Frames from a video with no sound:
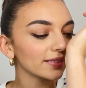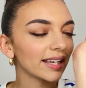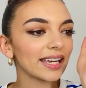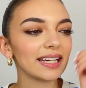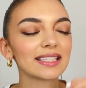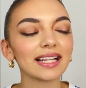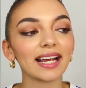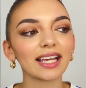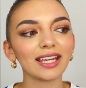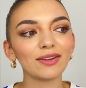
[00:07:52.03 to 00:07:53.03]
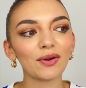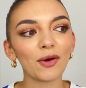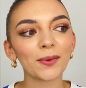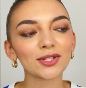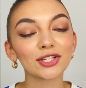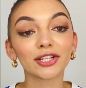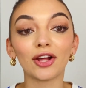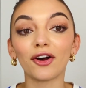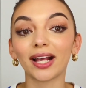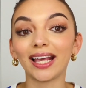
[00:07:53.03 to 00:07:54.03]
It's like you almost
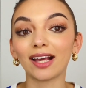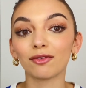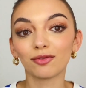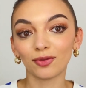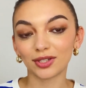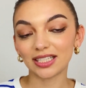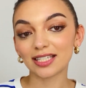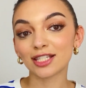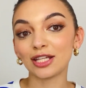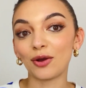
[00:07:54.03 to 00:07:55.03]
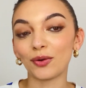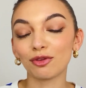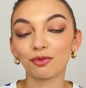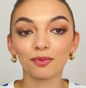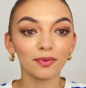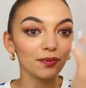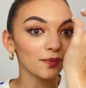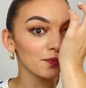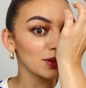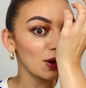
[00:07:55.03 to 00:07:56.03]
longing for this note
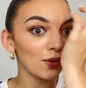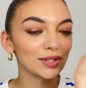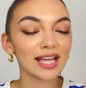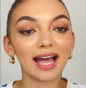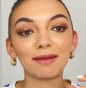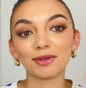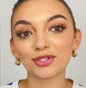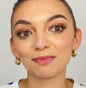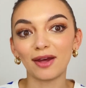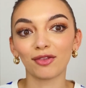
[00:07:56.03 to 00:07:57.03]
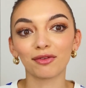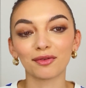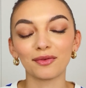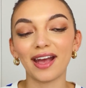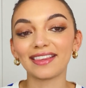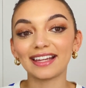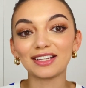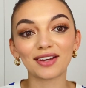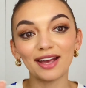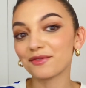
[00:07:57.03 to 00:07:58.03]
the whole time you smell through, and then
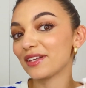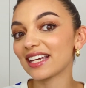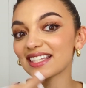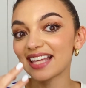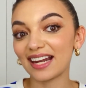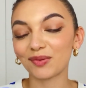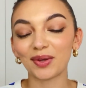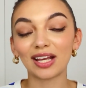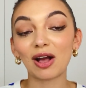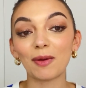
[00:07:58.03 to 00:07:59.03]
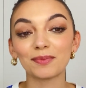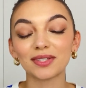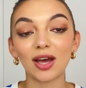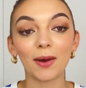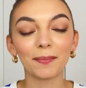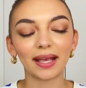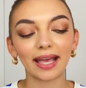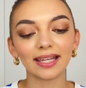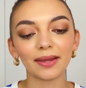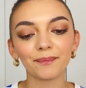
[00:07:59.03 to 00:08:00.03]
you get really excited when it comes up
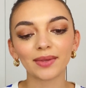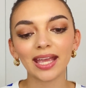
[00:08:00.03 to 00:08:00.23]
again.